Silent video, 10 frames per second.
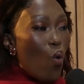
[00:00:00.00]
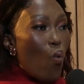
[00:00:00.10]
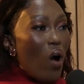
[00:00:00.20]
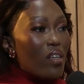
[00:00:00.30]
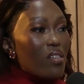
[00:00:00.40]

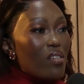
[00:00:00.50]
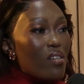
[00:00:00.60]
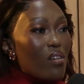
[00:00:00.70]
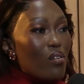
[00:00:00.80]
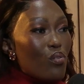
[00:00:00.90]

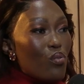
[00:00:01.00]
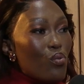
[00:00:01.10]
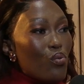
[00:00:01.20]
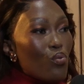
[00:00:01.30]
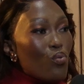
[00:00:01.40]
was
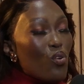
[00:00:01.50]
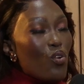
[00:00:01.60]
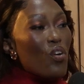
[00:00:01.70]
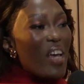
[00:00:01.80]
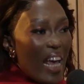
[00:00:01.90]
to
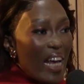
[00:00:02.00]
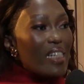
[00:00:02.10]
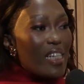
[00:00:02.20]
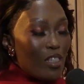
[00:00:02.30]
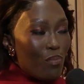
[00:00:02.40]
create a